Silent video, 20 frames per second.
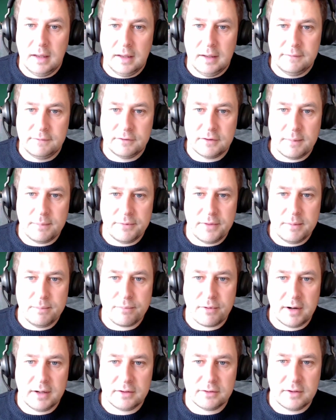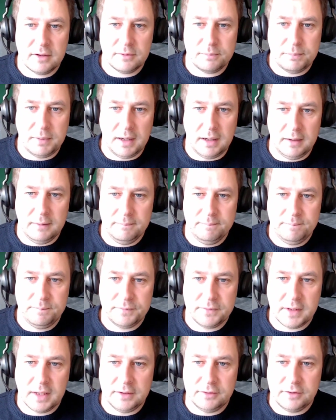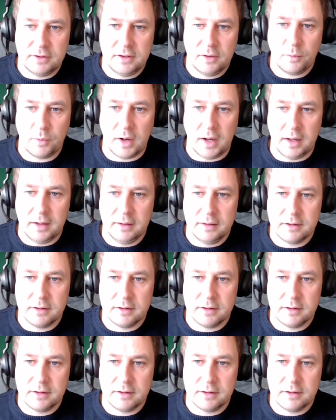If something breaks this beam, gets in the way,